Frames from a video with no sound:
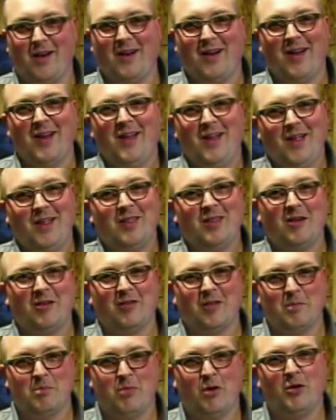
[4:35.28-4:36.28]
pan,
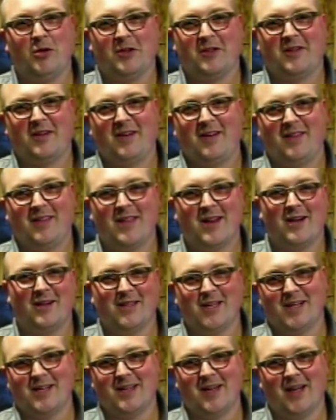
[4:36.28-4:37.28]
there's a bolt
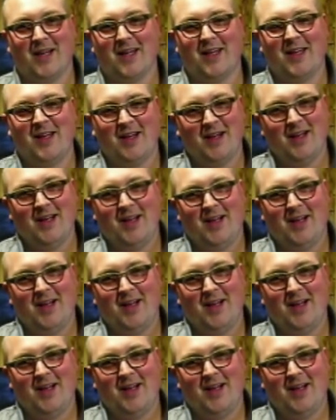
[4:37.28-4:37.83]
that I'll need to